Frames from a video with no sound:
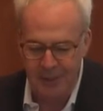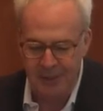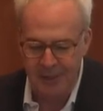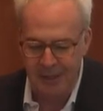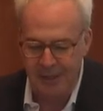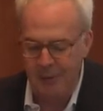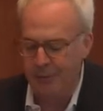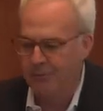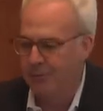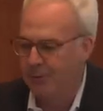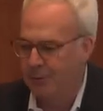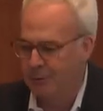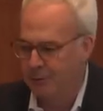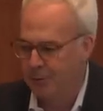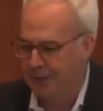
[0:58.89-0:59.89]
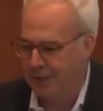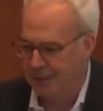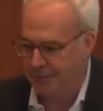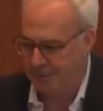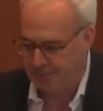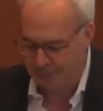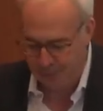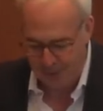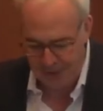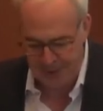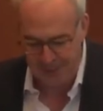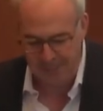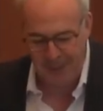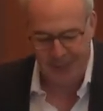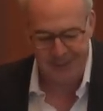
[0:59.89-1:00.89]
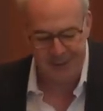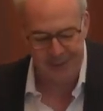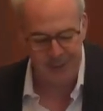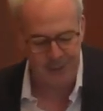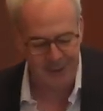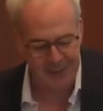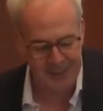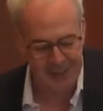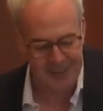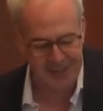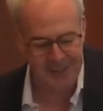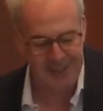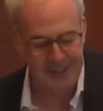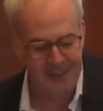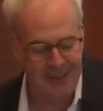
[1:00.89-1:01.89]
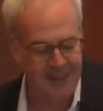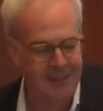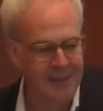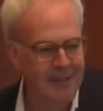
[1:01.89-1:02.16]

and I look forward to a day when we can get back to doing that again.